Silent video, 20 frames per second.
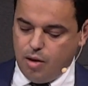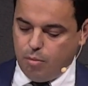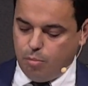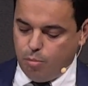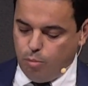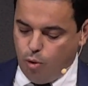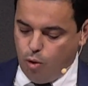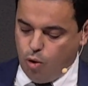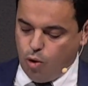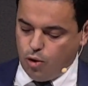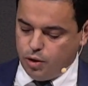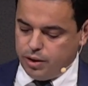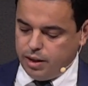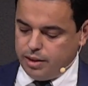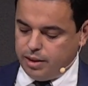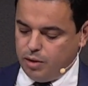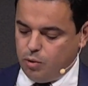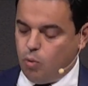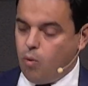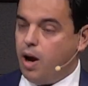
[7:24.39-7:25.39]
more
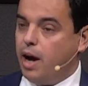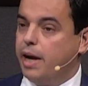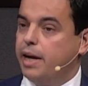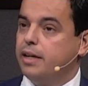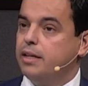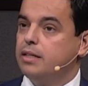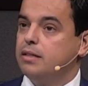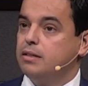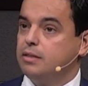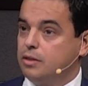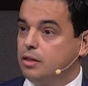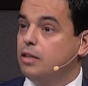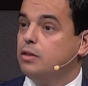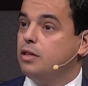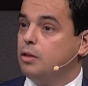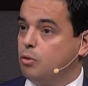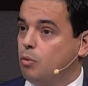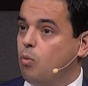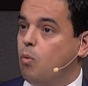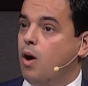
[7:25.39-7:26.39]
than the, wine, than
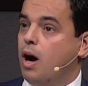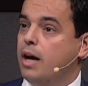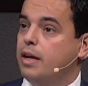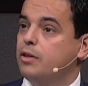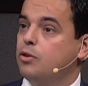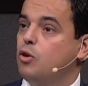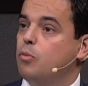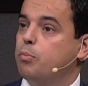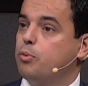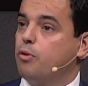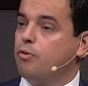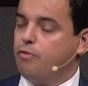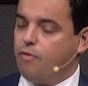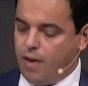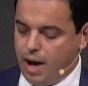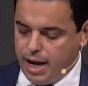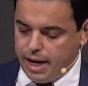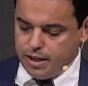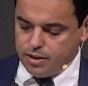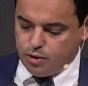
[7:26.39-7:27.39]
the one who
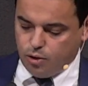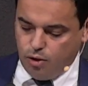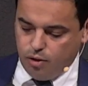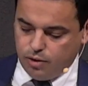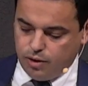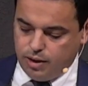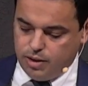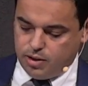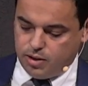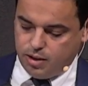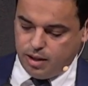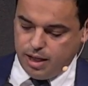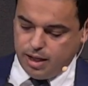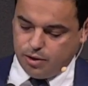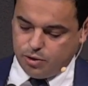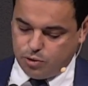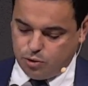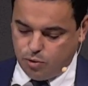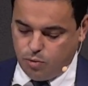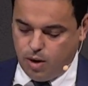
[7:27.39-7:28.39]
provides all these
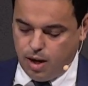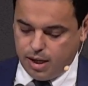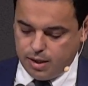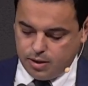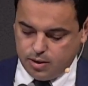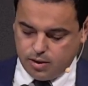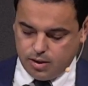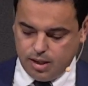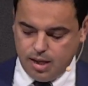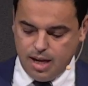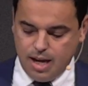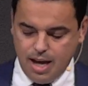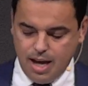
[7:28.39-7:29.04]
things to us,